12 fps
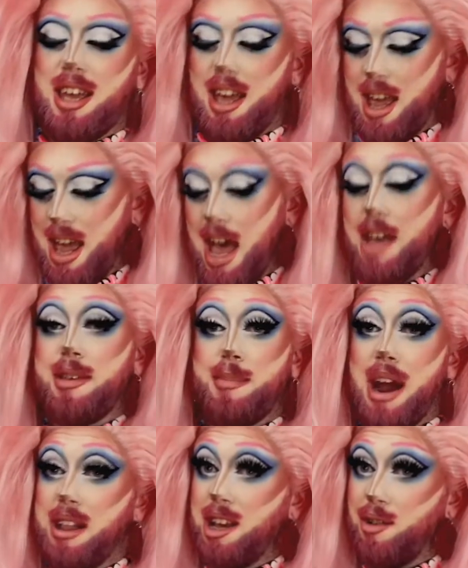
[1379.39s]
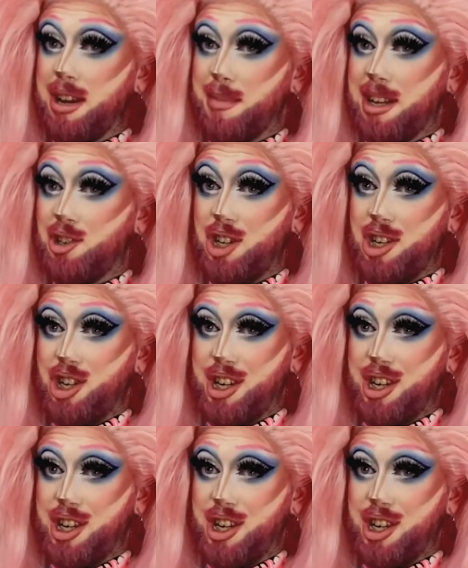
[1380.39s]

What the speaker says: It's apparently created by Gigi